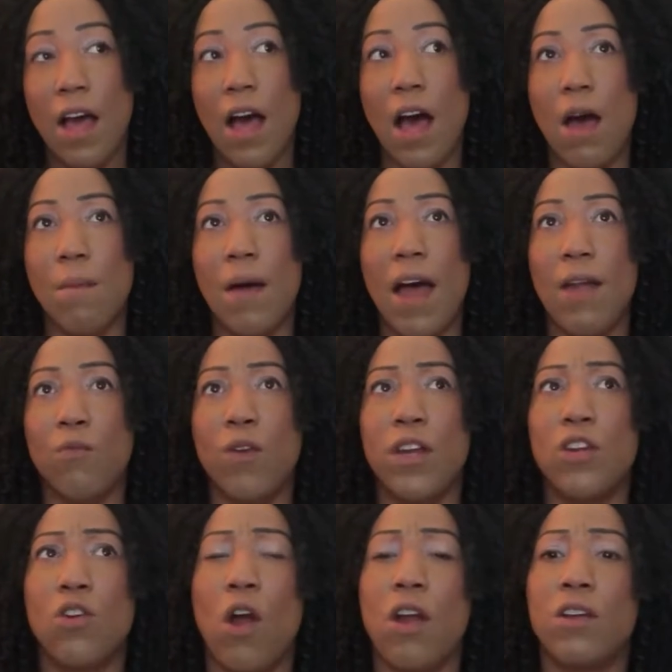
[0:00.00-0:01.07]
I read
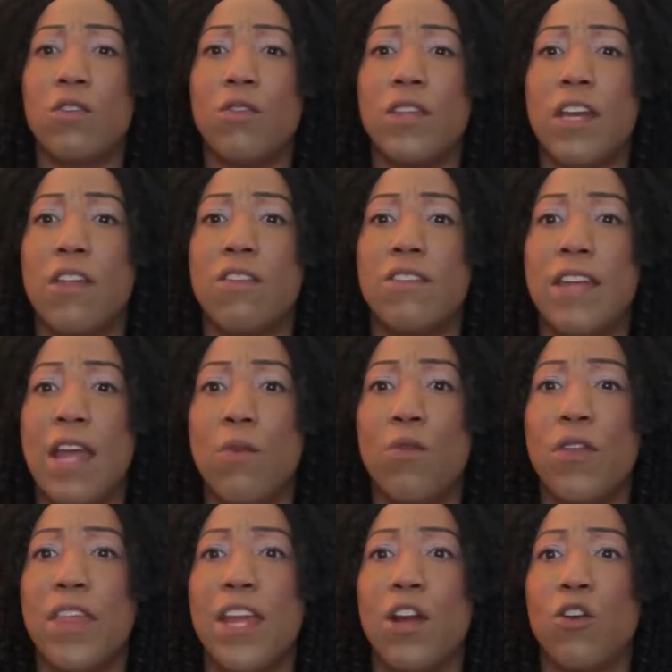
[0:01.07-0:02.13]
an article the other day
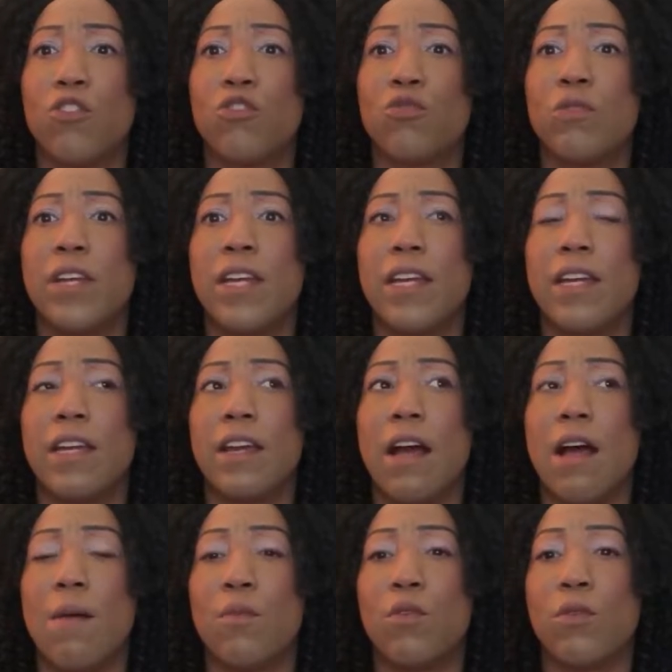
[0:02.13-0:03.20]
where they are treating
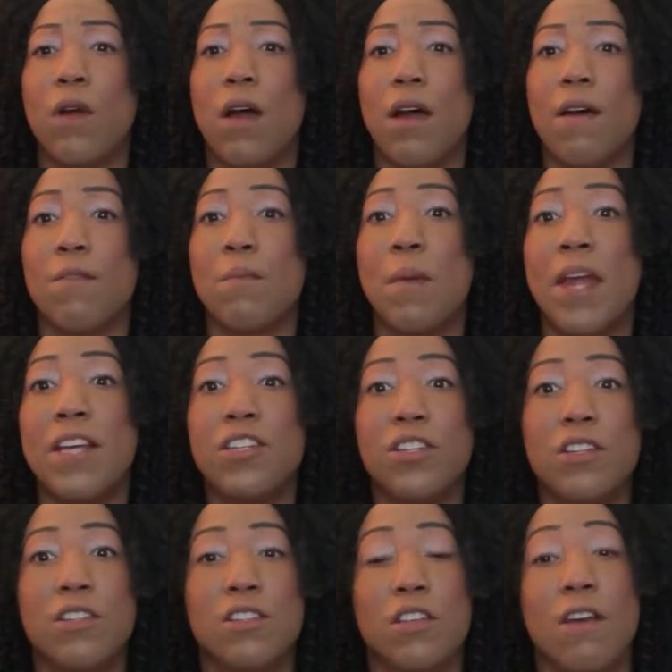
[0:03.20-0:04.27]

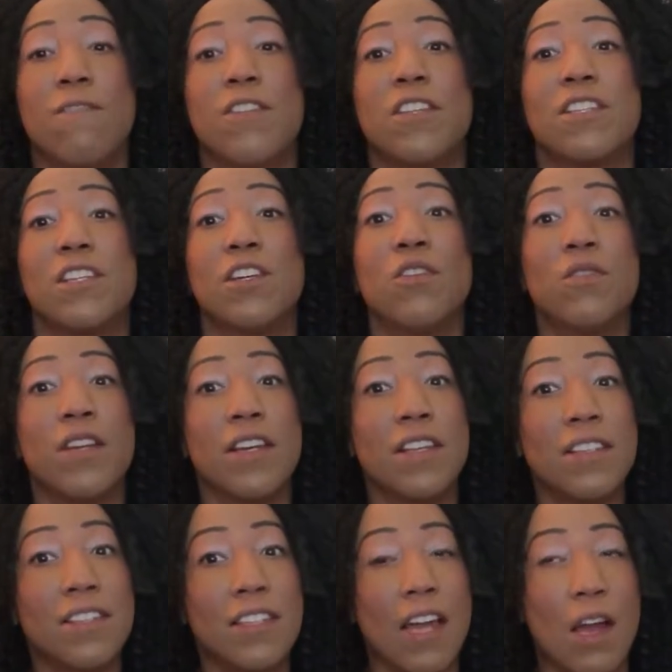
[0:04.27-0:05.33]
patients of this
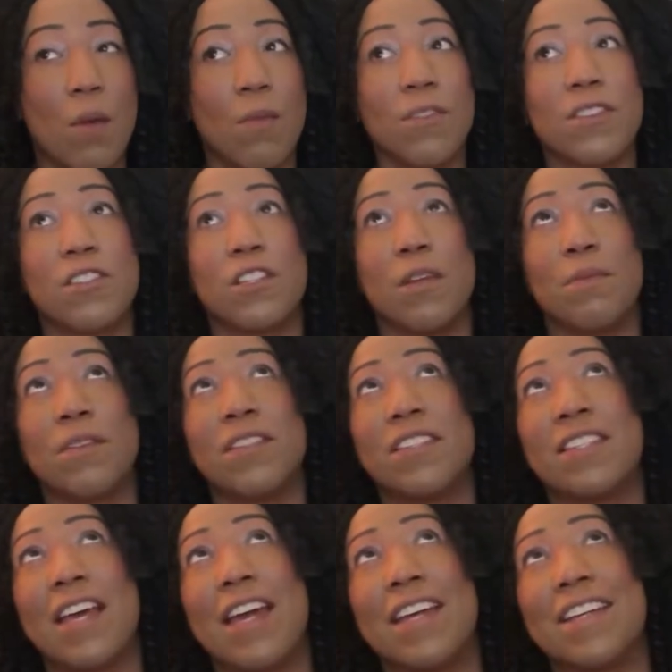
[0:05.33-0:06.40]
illness, I almost slipped and
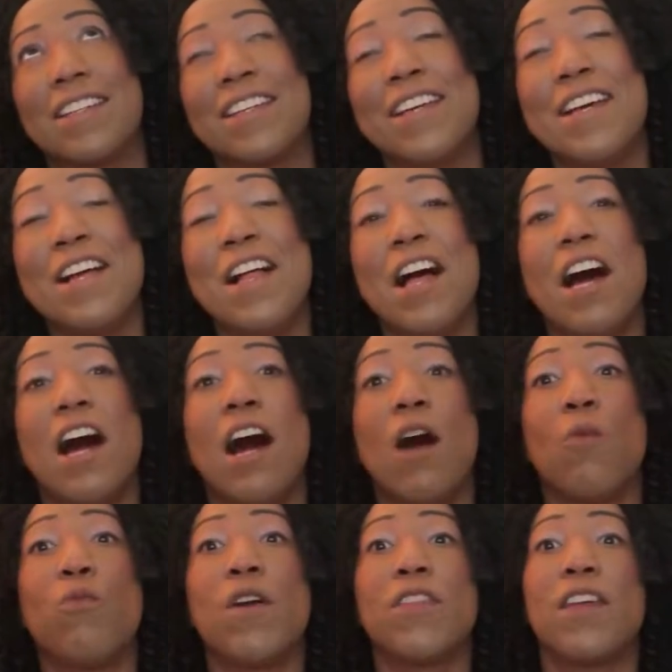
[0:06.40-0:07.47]
said it,
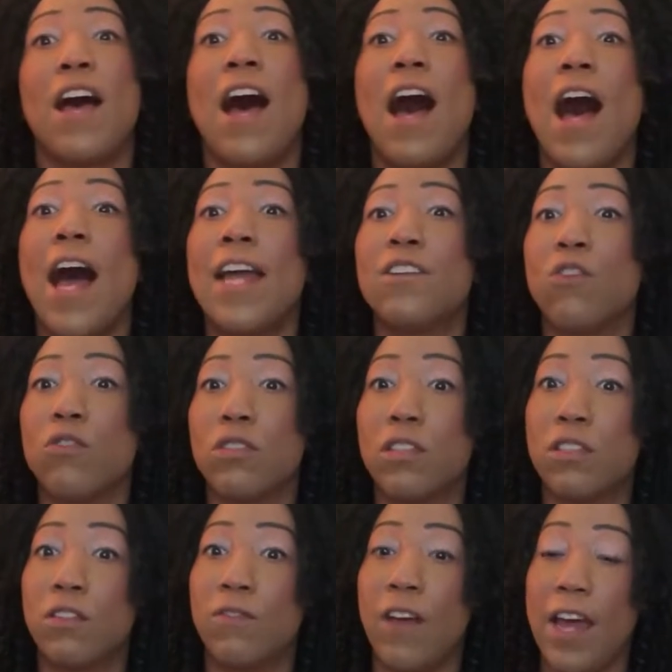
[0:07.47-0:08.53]
with high
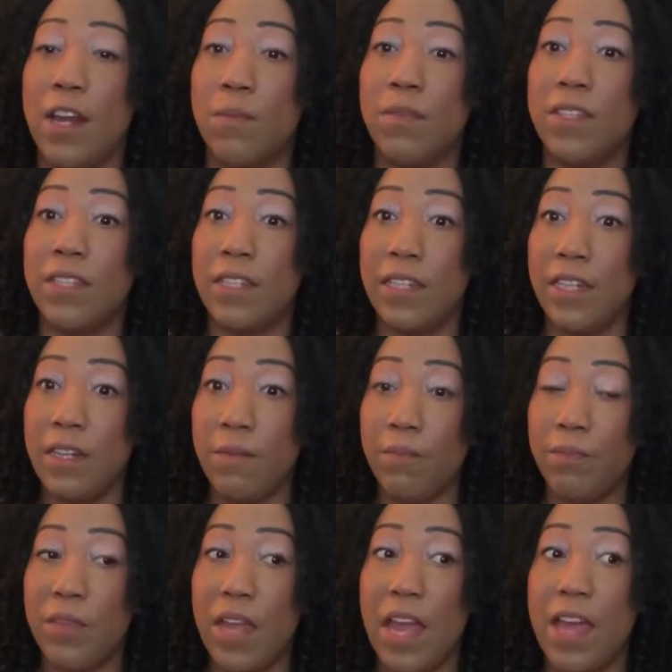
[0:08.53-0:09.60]
doses of vitamin C,
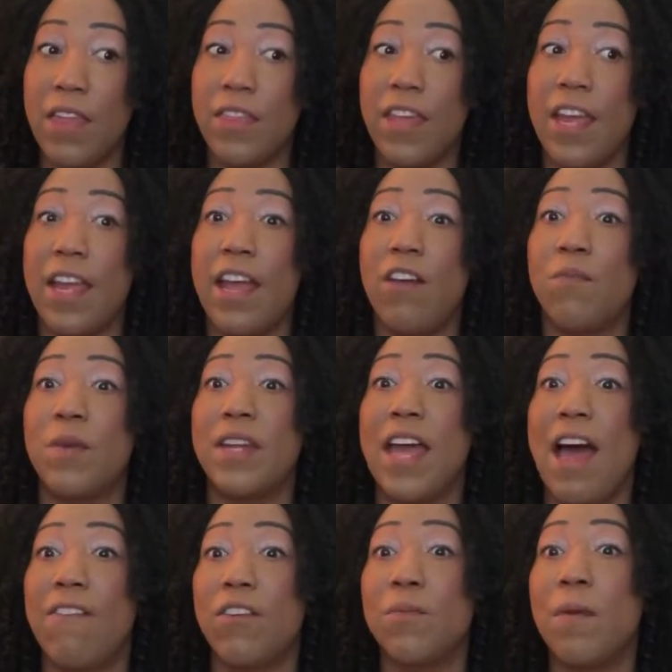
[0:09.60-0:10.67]
and they have been
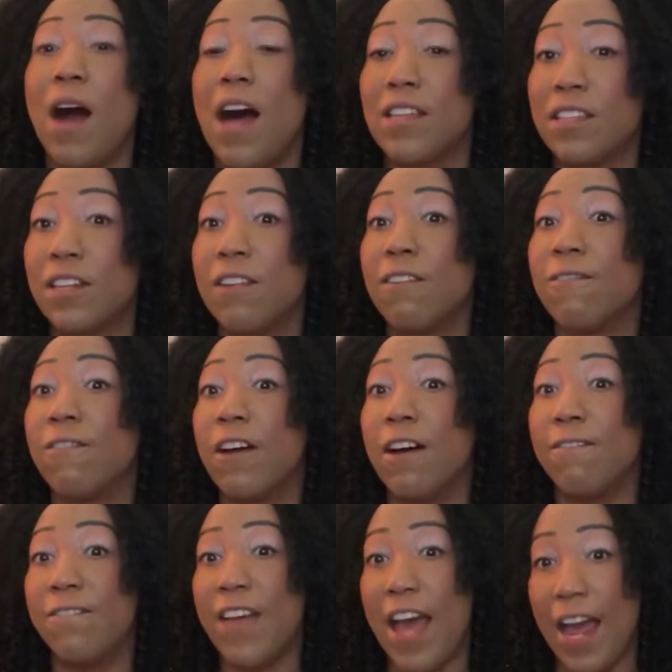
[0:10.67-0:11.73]
having positive
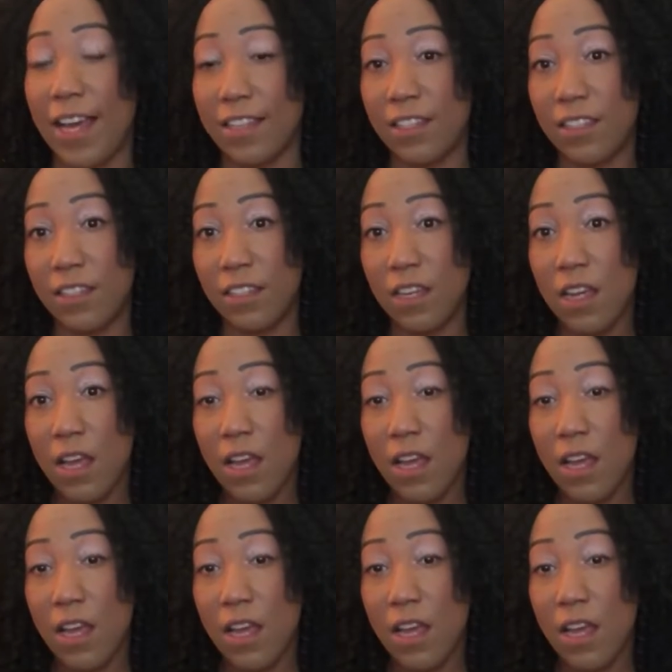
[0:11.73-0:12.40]
effects.